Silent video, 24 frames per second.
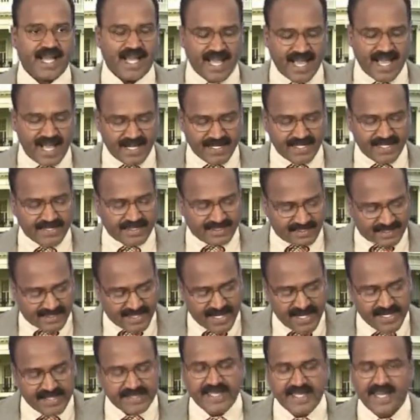And
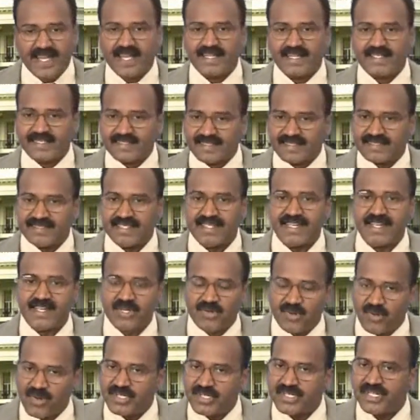read the necessary
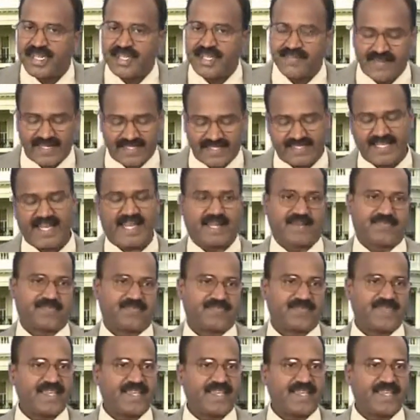note given there.